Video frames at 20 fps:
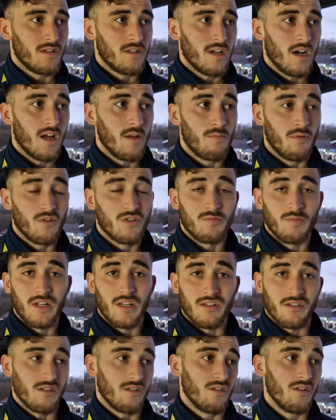90 plus
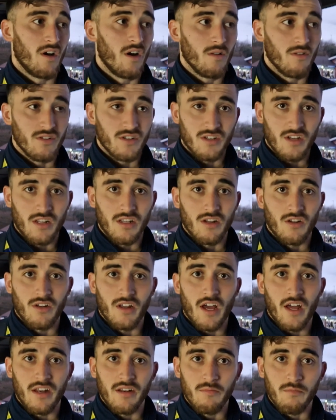minutes. I don't know how long he's added on
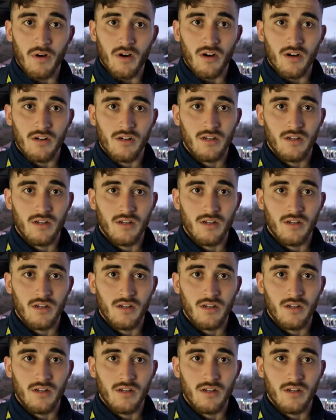at end, but